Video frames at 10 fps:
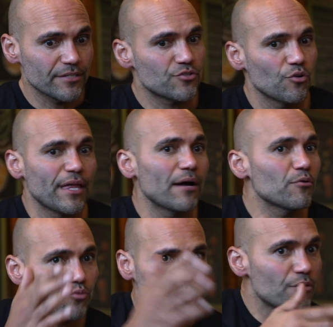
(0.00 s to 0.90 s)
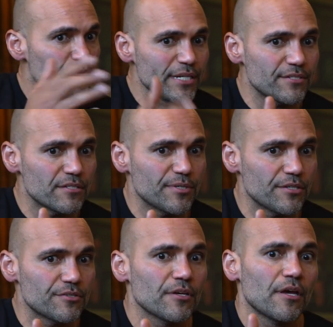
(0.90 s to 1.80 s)
So that was one of the reasons
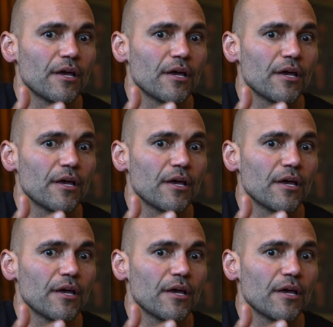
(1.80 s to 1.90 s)
because,